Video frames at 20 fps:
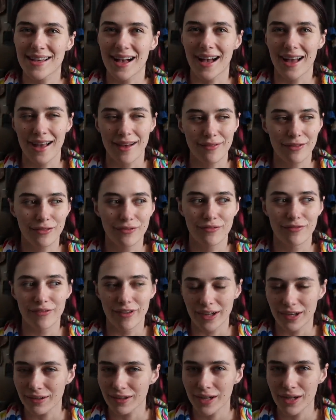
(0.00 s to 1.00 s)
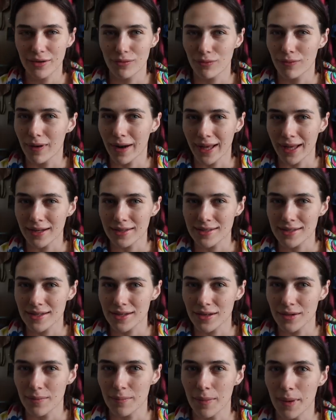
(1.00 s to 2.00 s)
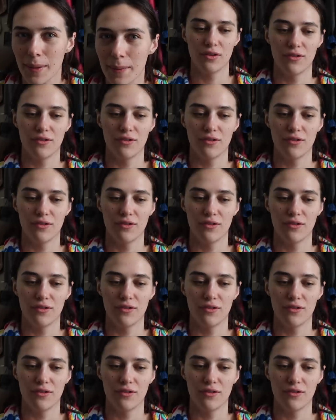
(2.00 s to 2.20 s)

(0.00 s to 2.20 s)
I have a very random